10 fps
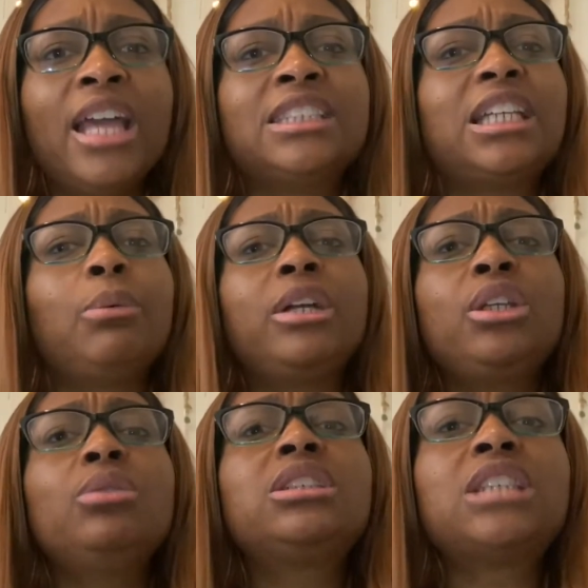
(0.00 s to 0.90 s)
See, when
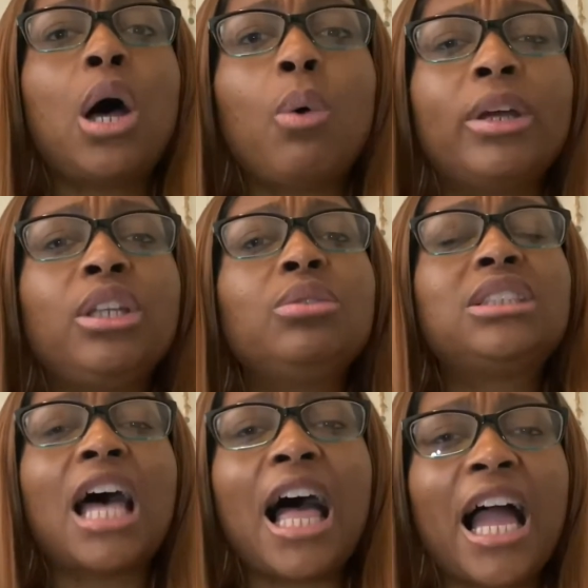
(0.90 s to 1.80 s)
you sow, when you
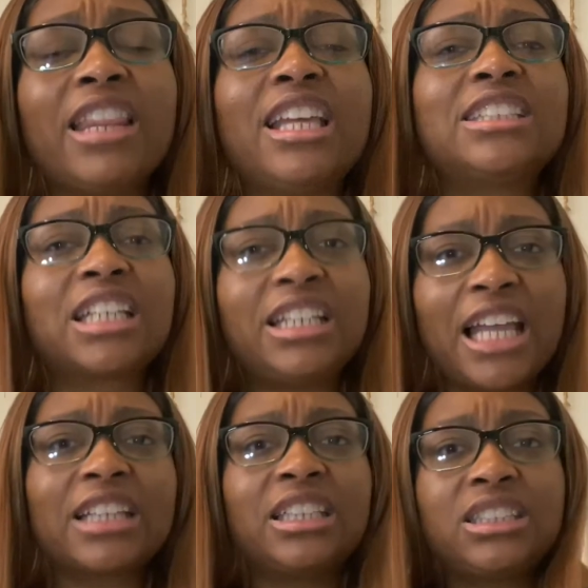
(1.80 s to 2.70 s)
tithe, it's
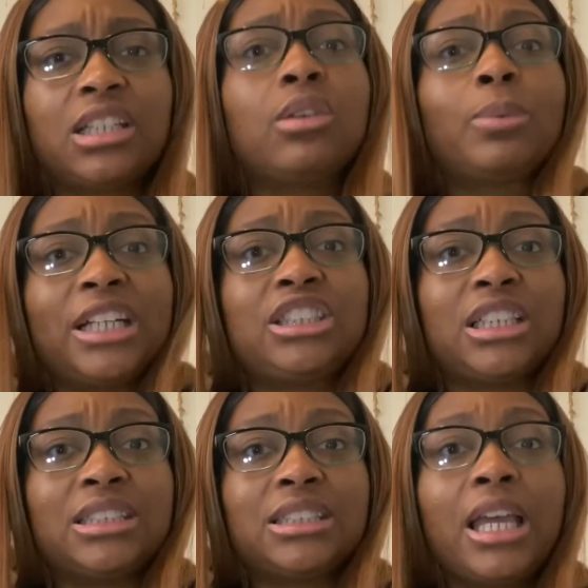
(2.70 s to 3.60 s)
connected to the
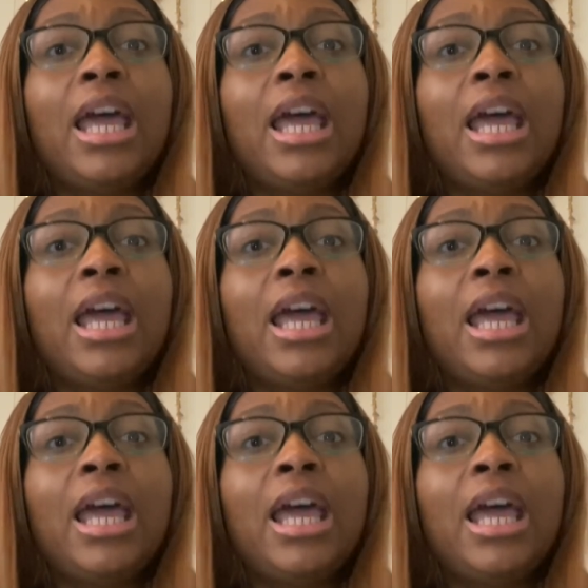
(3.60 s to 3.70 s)
riches.